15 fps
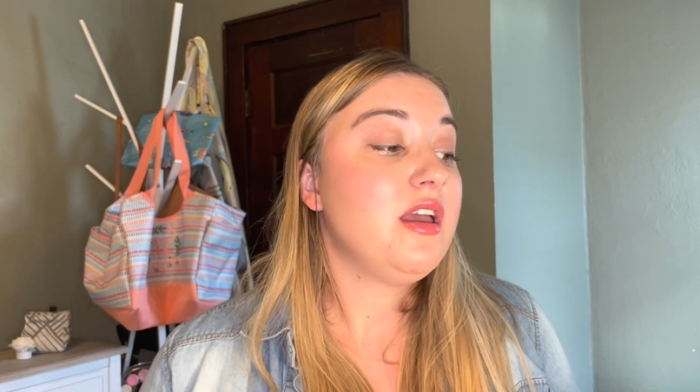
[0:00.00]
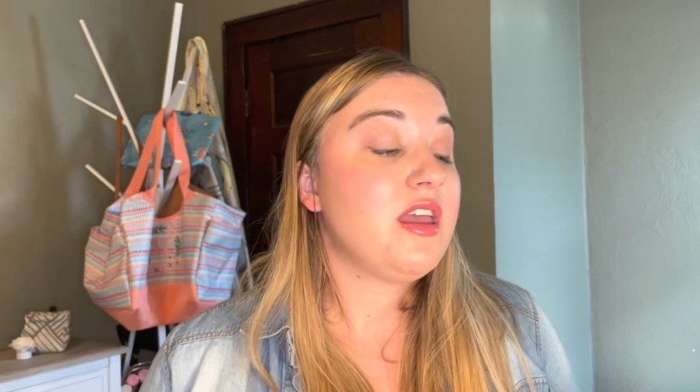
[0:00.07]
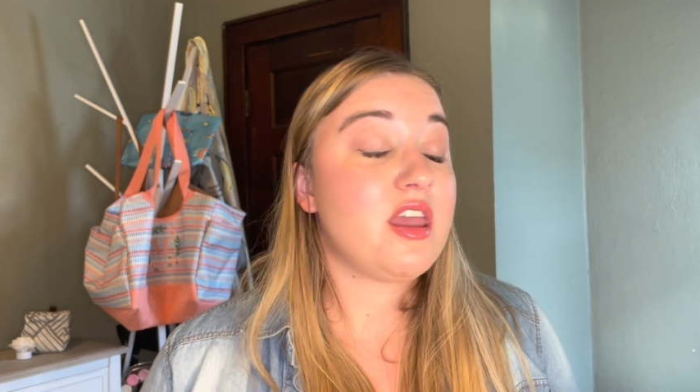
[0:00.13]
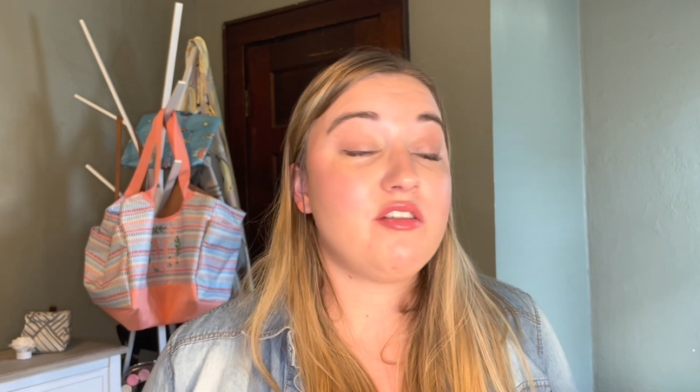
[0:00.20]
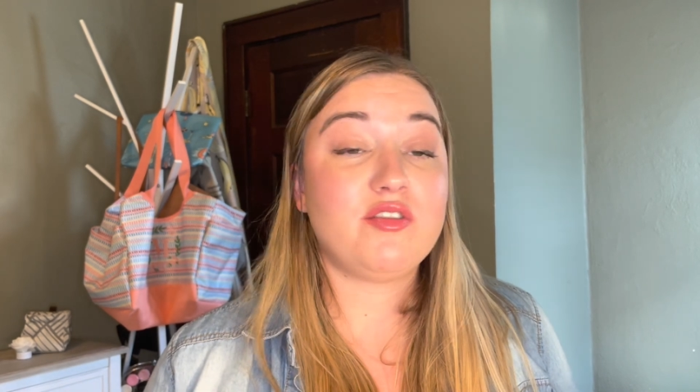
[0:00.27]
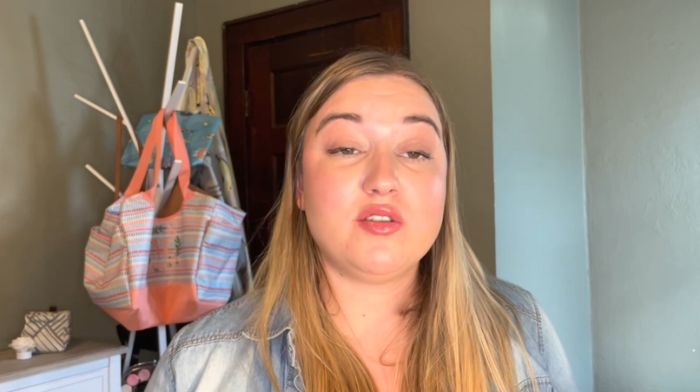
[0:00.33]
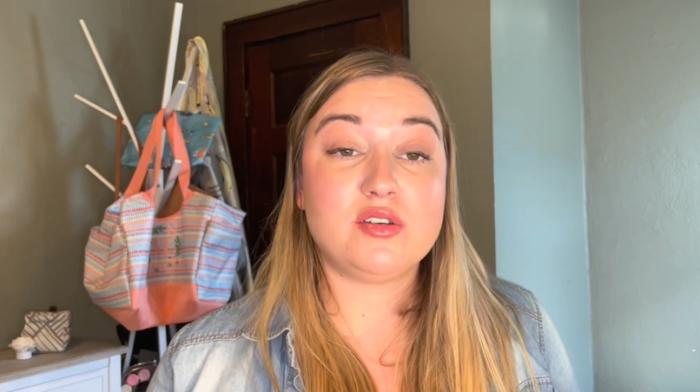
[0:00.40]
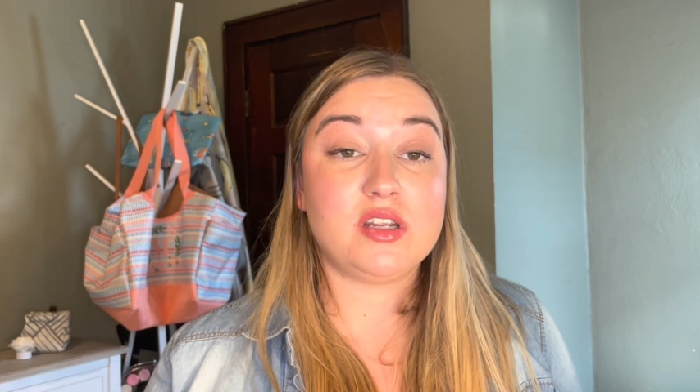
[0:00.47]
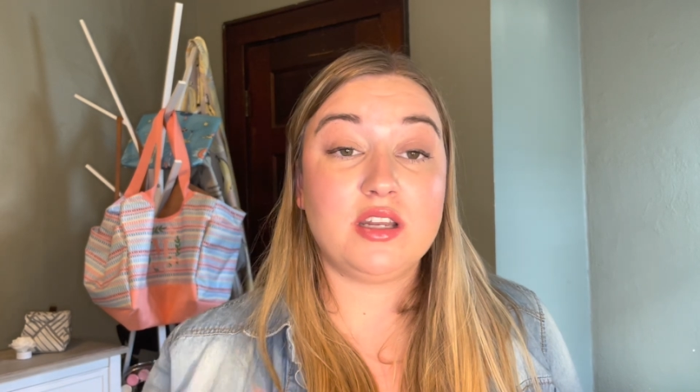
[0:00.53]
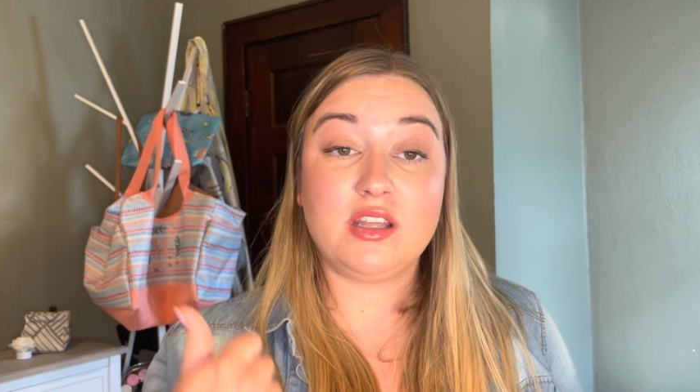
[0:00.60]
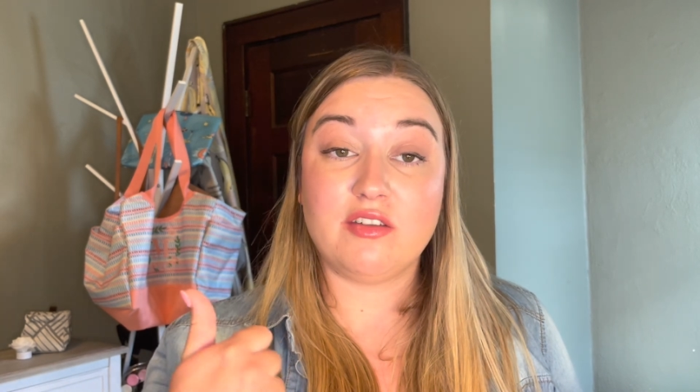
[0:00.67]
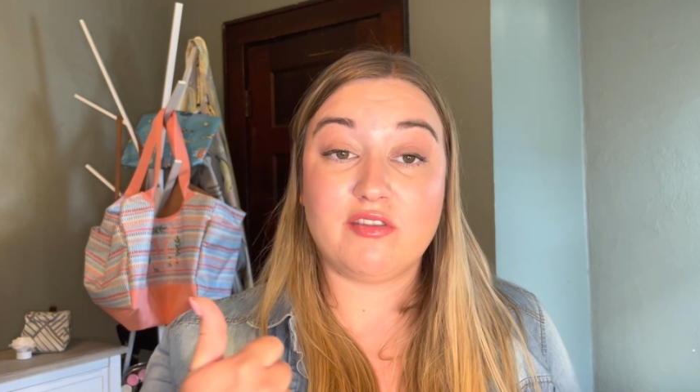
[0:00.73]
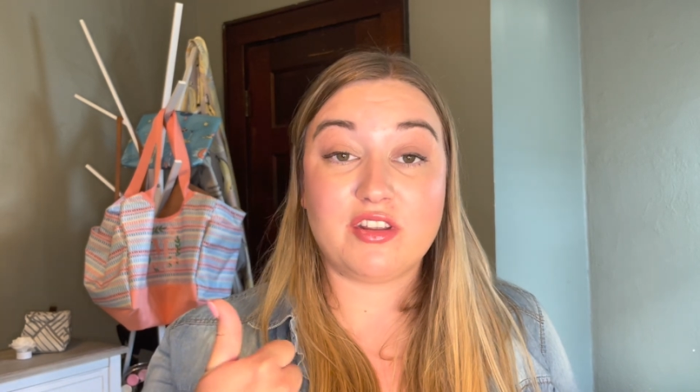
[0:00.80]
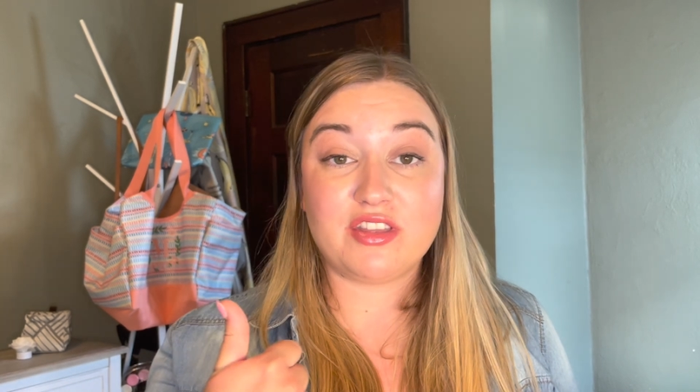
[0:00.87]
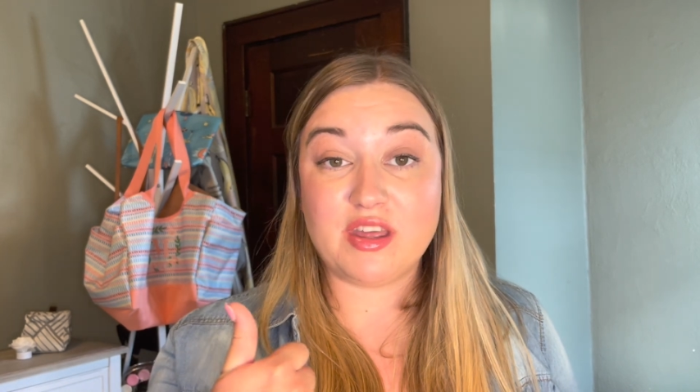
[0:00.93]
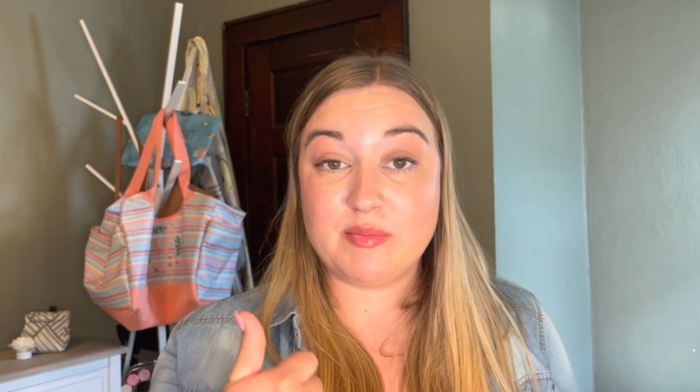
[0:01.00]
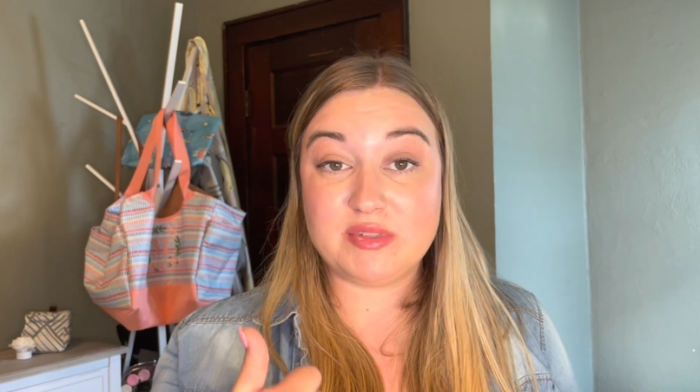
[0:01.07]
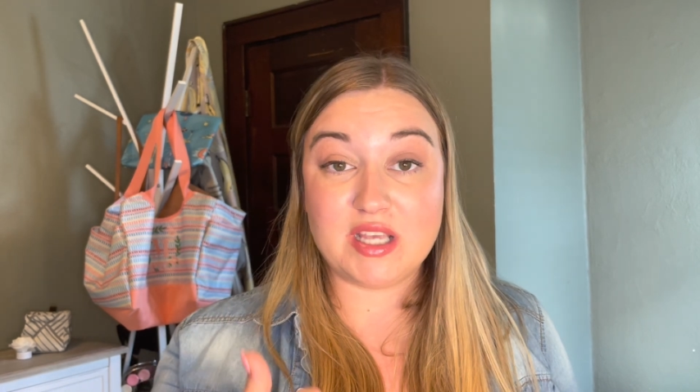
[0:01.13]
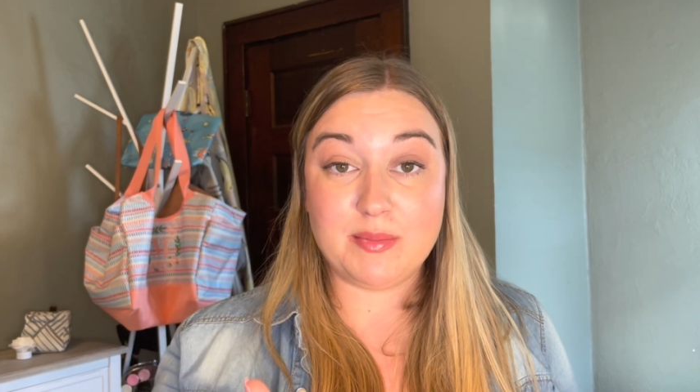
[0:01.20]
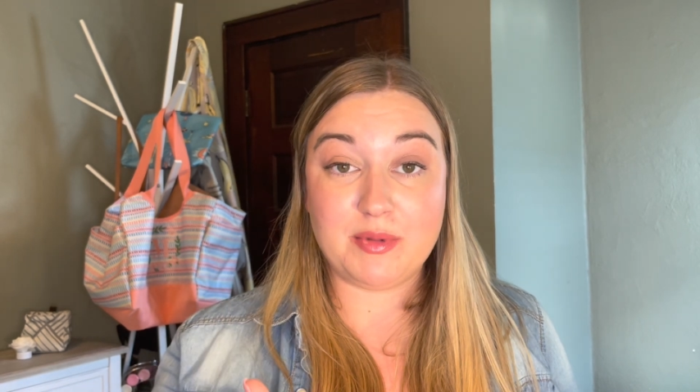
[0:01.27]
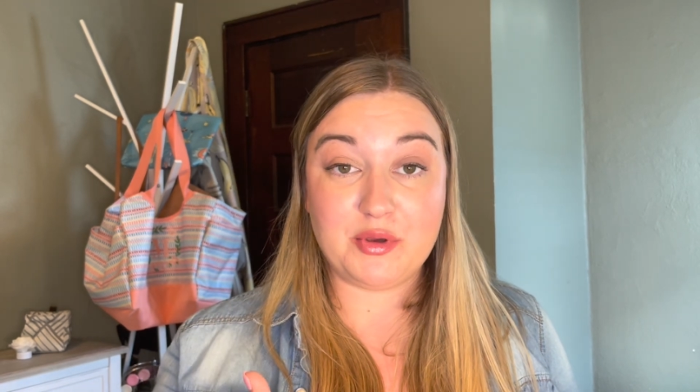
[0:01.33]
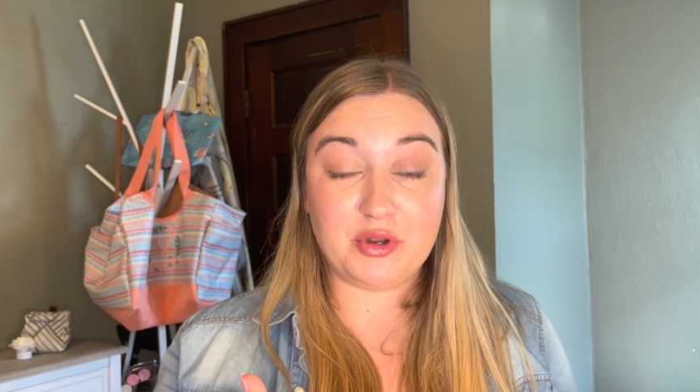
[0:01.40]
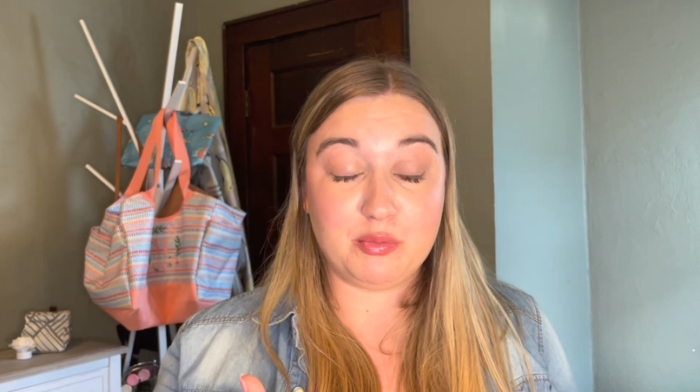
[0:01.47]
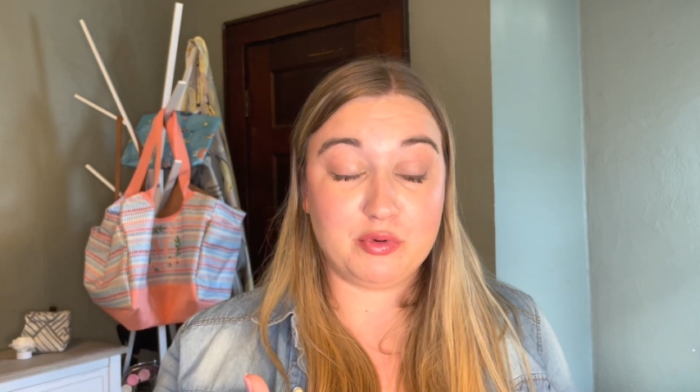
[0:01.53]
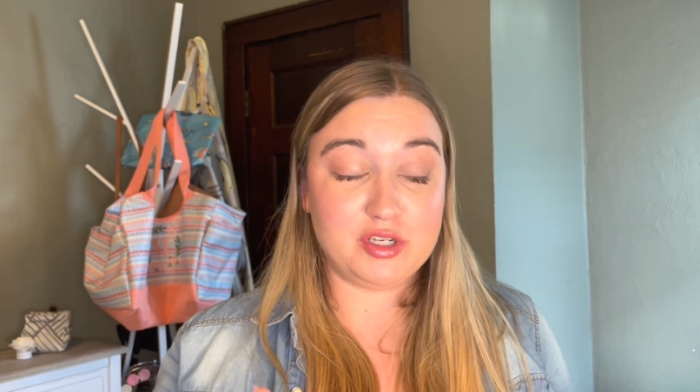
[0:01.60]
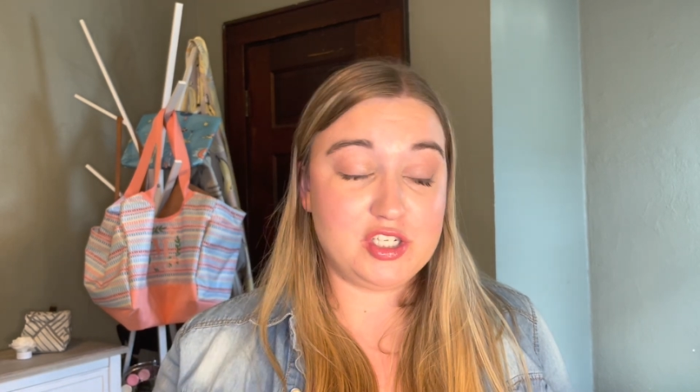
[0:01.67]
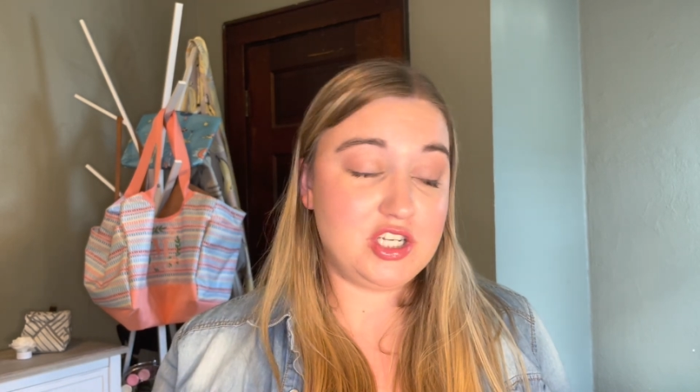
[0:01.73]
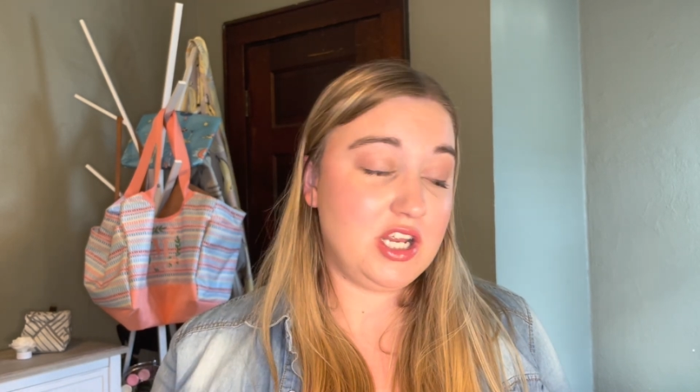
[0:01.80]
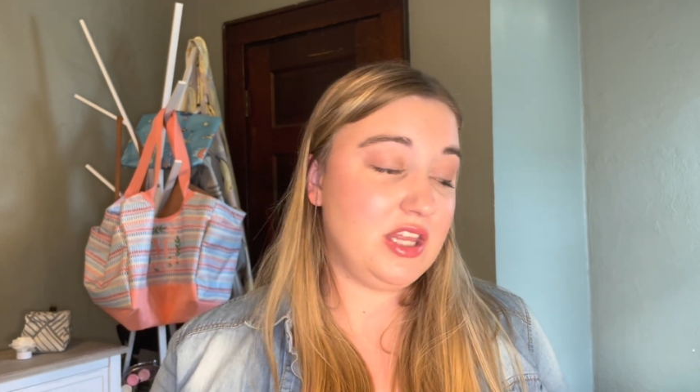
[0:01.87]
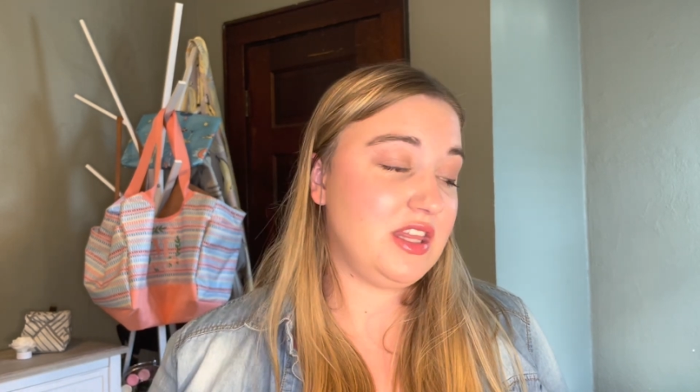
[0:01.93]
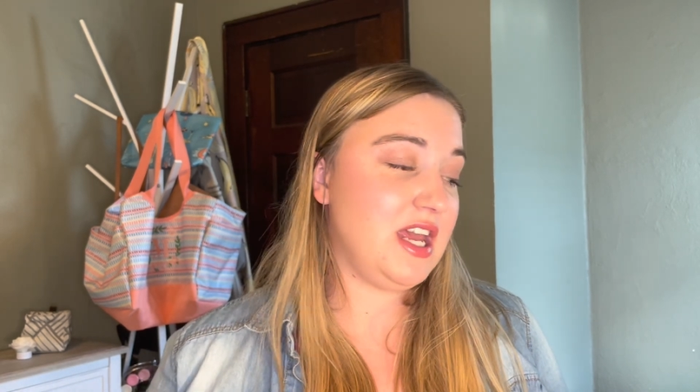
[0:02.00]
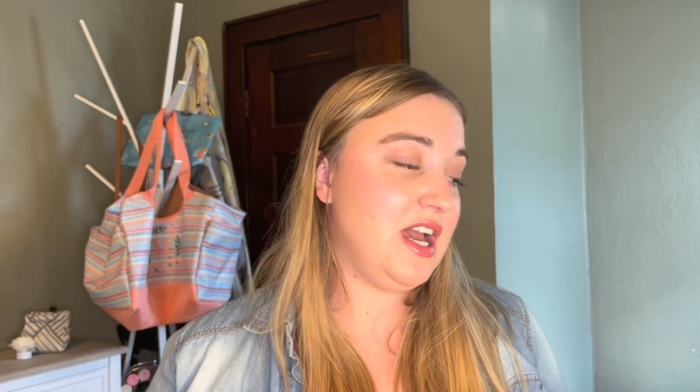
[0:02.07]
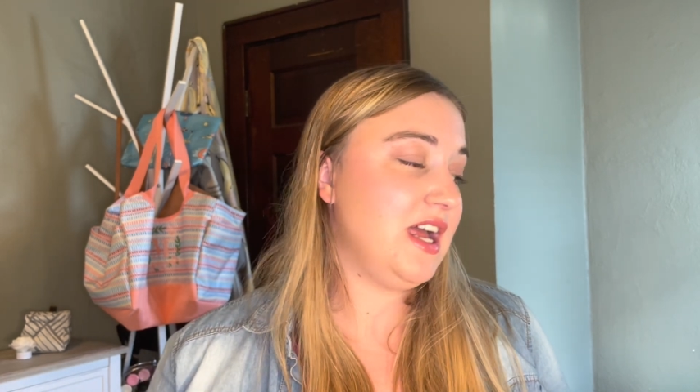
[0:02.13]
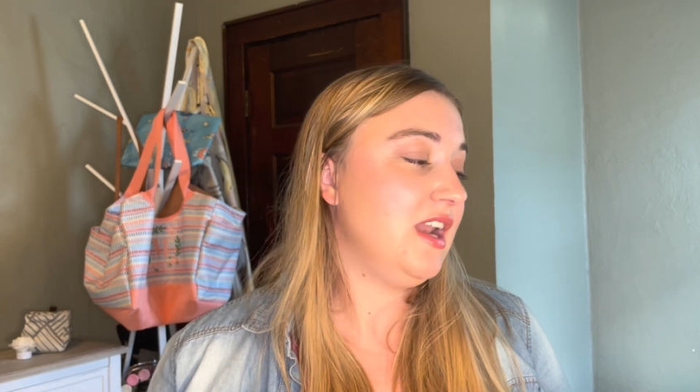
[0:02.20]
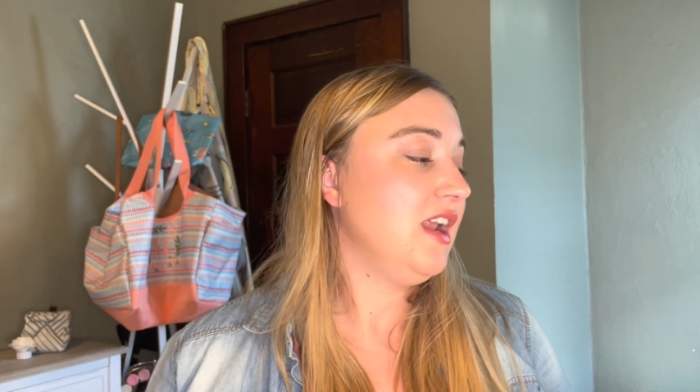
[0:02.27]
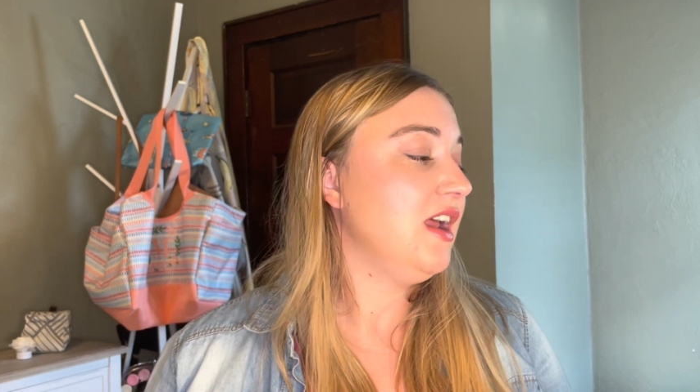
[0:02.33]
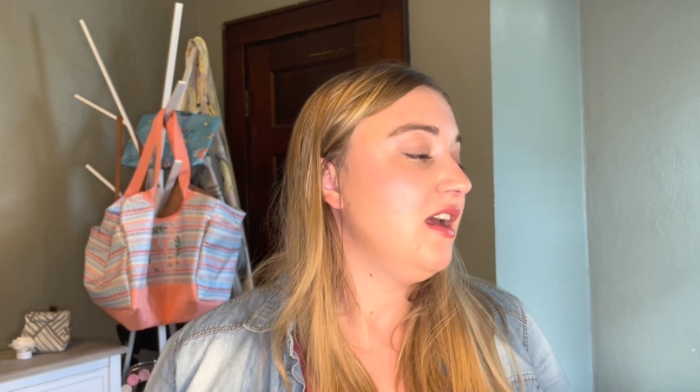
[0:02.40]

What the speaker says: If you did, give it a thumbs up. I would appreciate that.